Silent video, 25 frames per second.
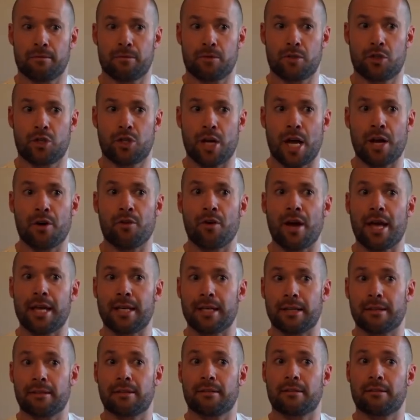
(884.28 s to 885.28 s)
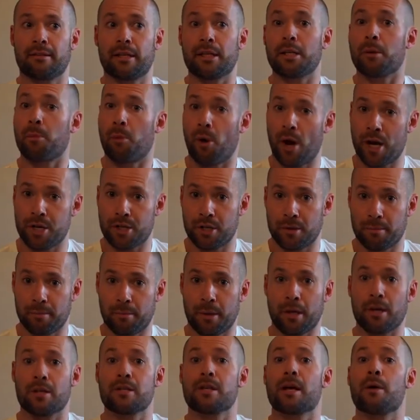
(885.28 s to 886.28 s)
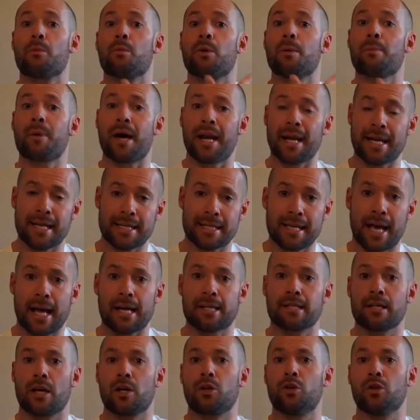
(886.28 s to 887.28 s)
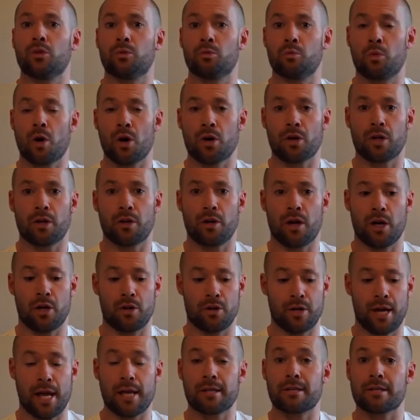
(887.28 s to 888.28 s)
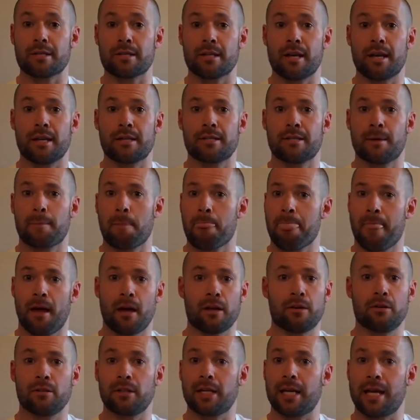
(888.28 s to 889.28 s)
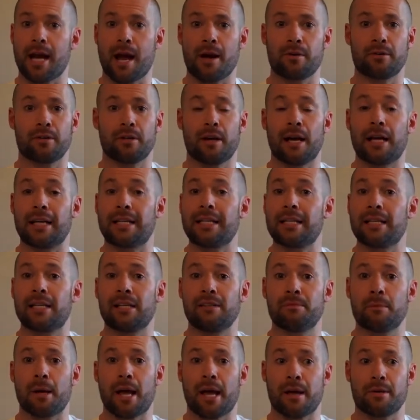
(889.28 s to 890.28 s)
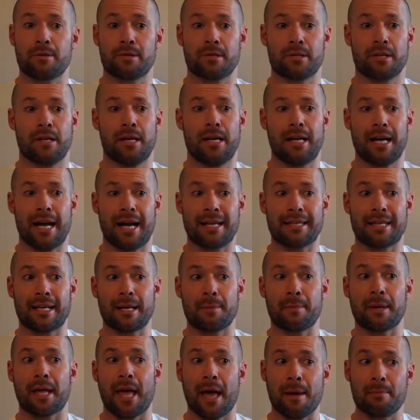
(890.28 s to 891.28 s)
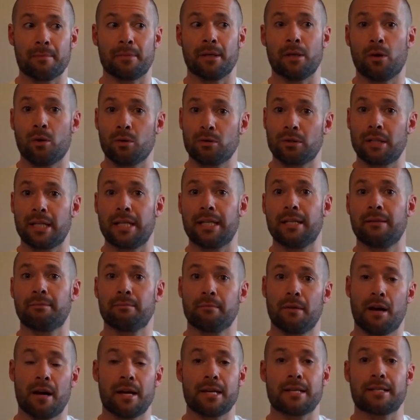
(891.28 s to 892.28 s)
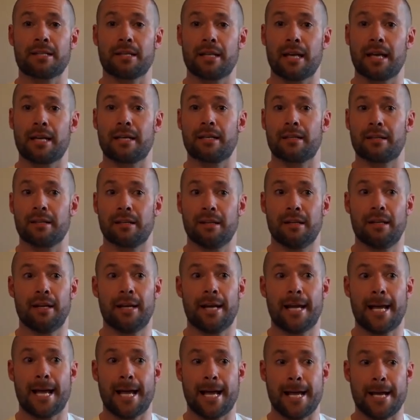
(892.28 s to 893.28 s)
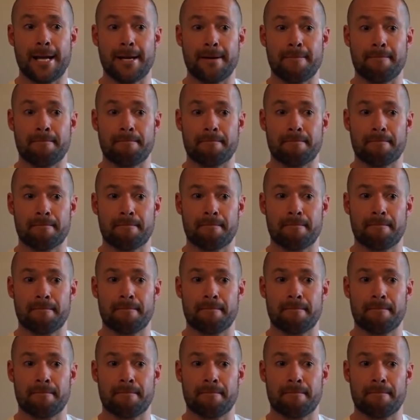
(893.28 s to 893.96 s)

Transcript: generated the depression, because with panic attacks, I couldn't work. I couldn't exercise. I couldn't get out. I didn't leave my house. And then I became lonely, isolated. And